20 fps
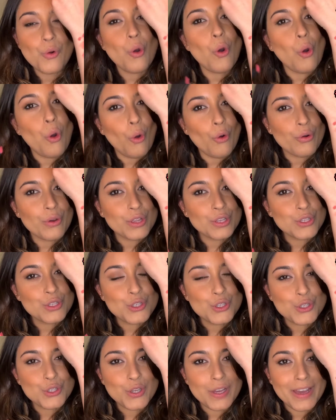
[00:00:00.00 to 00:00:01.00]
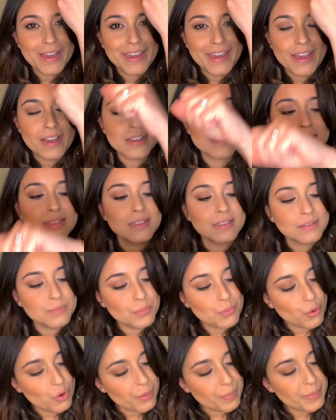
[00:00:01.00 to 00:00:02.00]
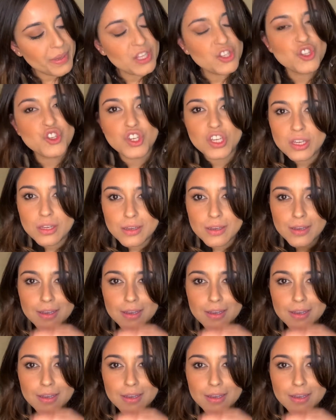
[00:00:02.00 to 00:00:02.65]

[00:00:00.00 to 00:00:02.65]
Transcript: orange, I guess, more peachy.